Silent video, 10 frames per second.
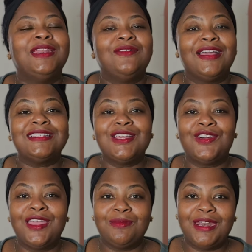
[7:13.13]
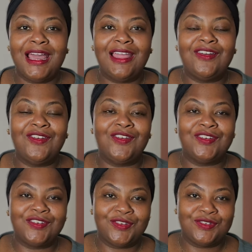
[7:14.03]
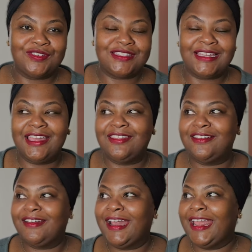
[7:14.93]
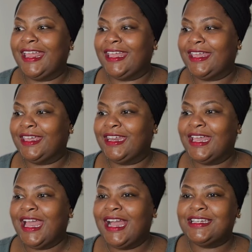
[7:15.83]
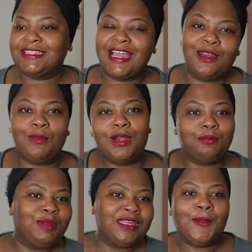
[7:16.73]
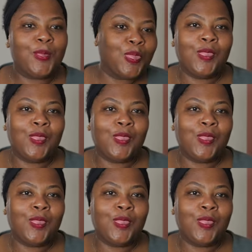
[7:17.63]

anyway, so him and I are going on a cruise together, and I just kind of want to be